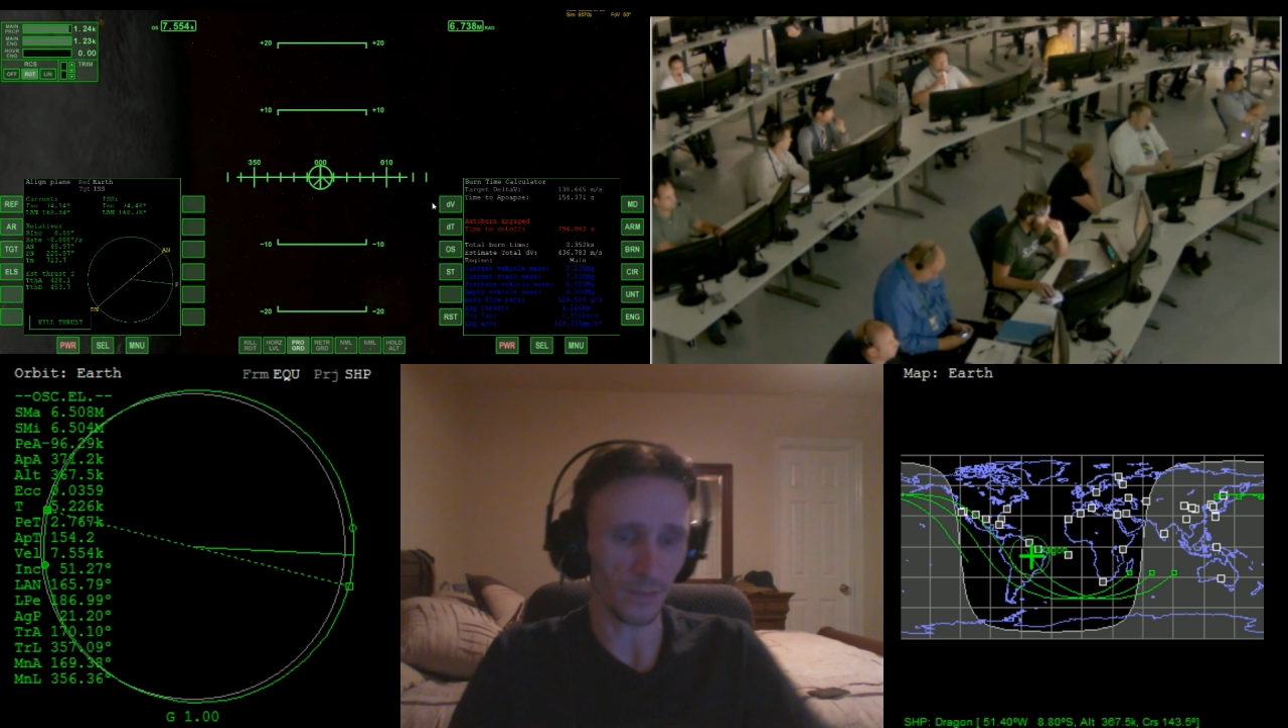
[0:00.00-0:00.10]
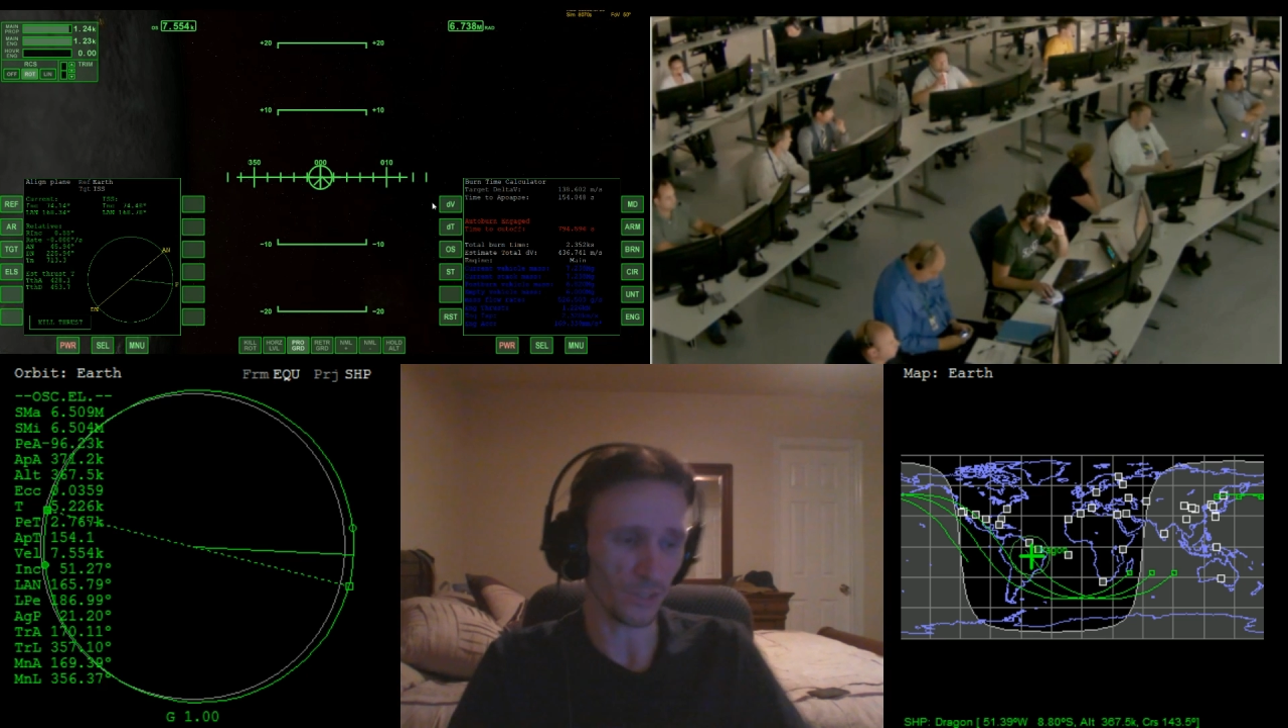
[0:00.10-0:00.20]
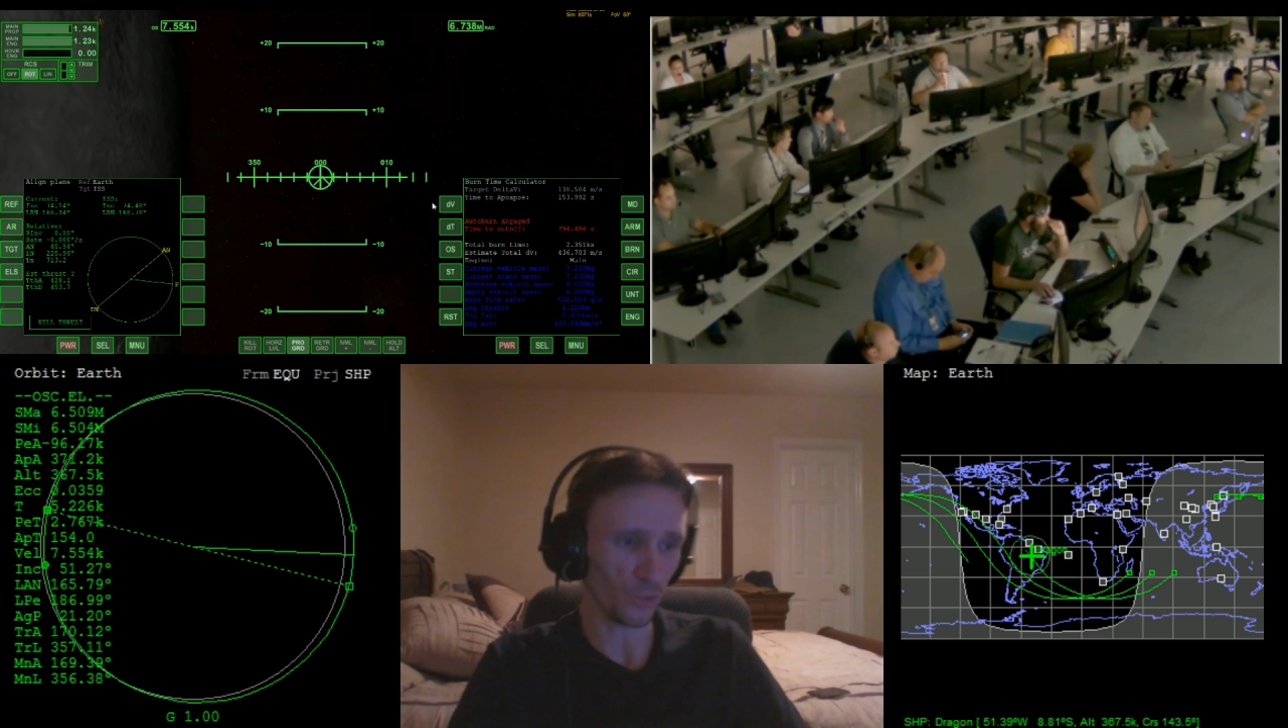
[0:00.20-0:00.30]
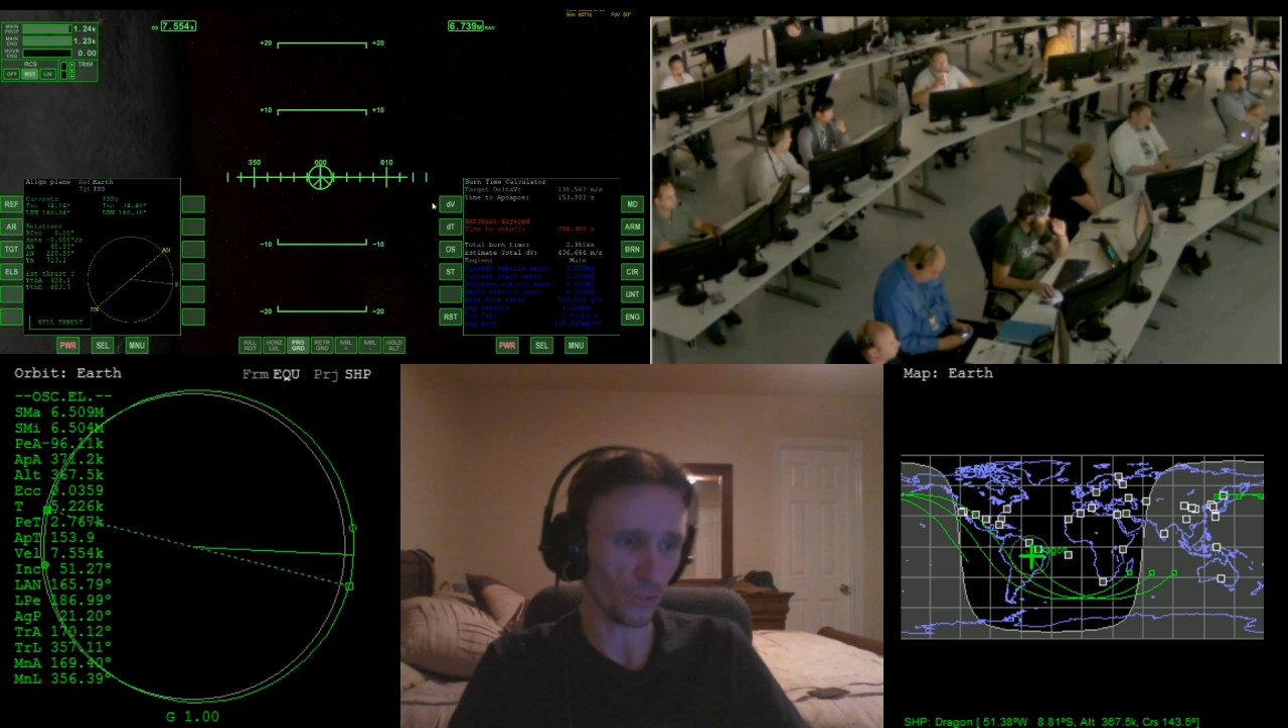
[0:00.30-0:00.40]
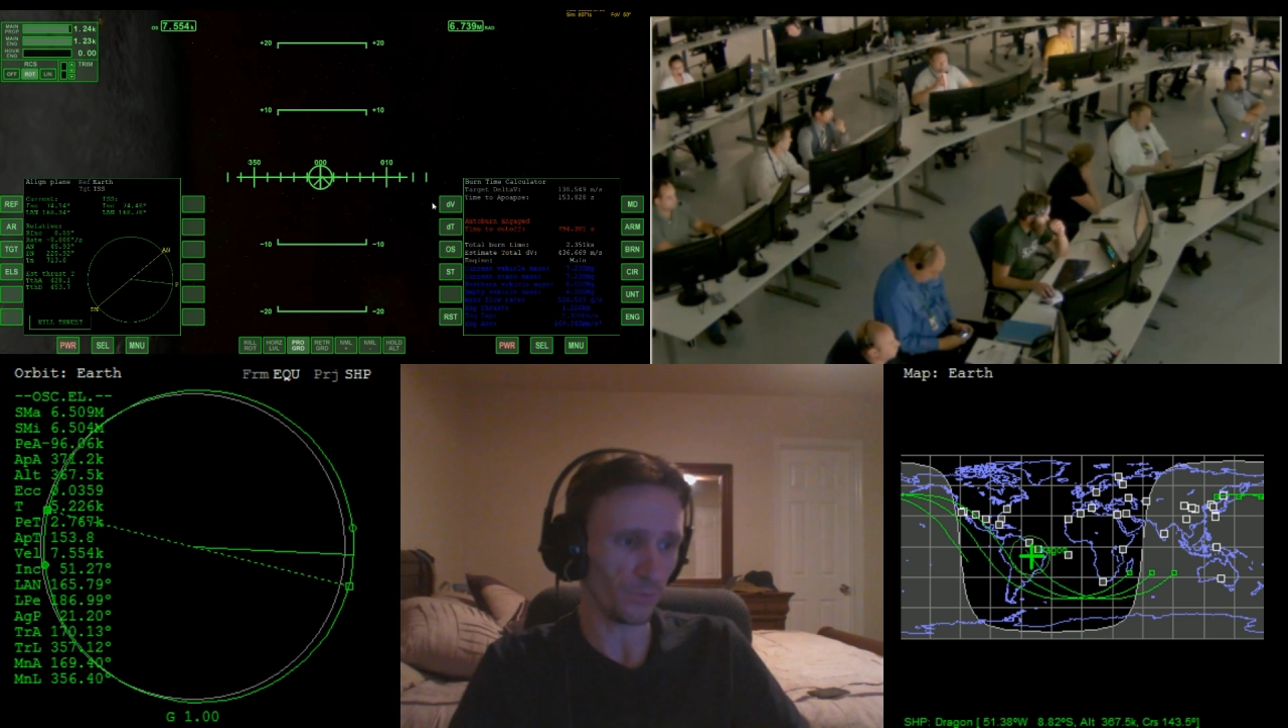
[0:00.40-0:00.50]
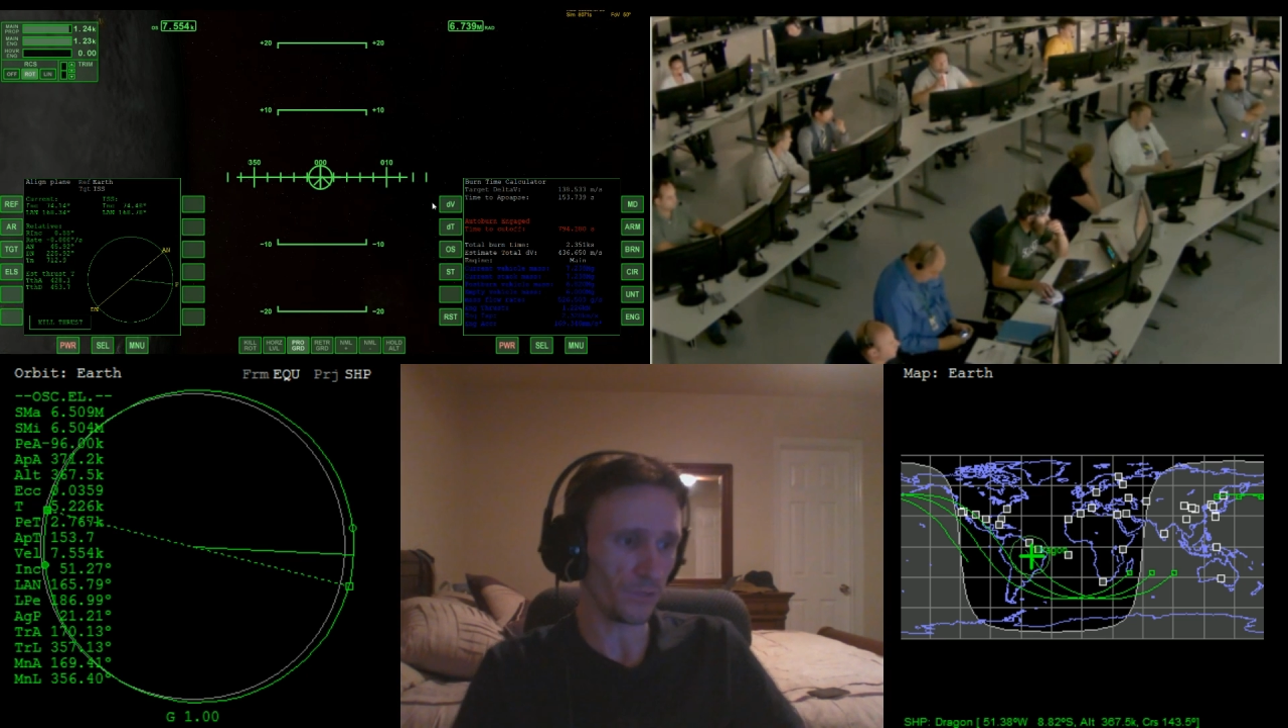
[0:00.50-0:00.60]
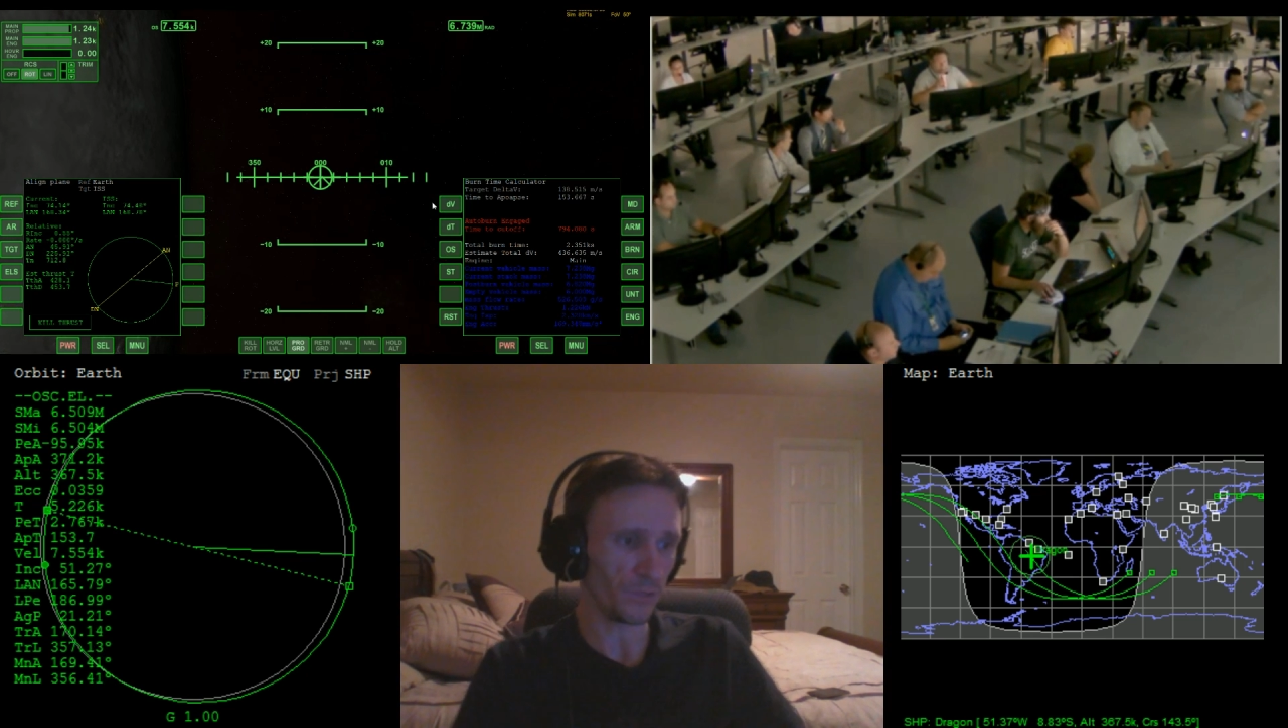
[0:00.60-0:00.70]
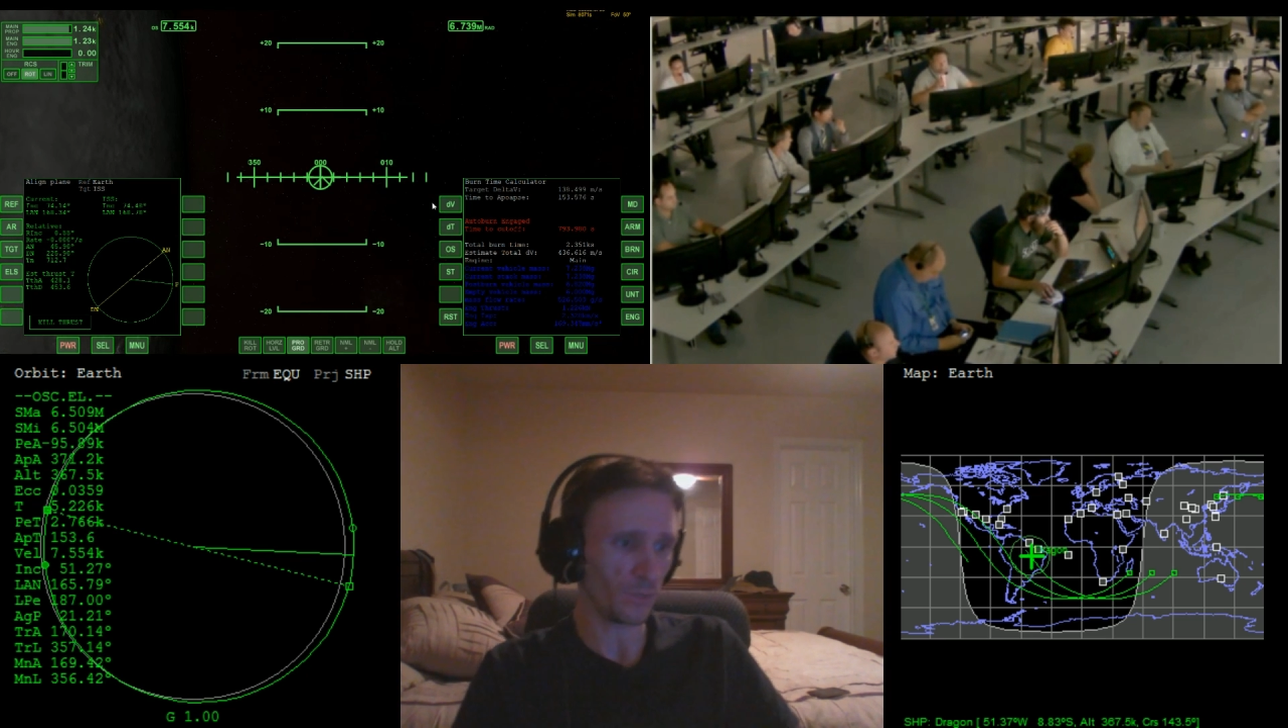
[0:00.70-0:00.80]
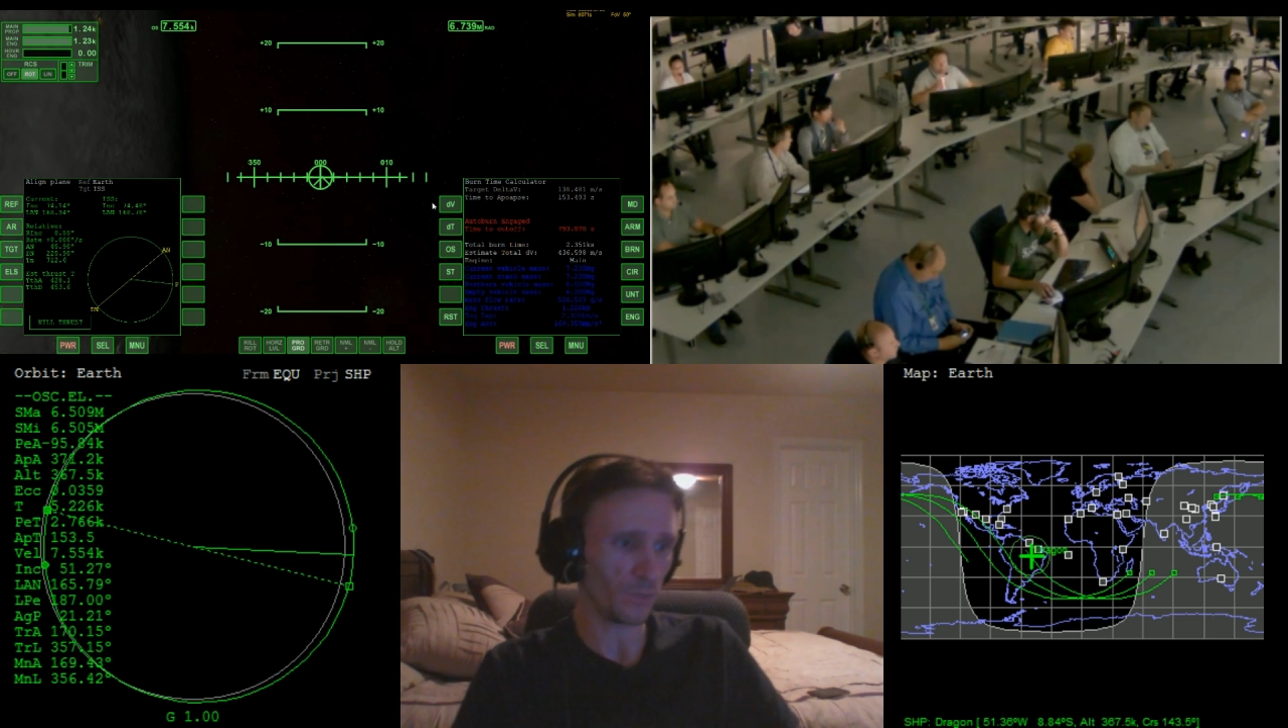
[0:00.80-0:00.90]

conclude the video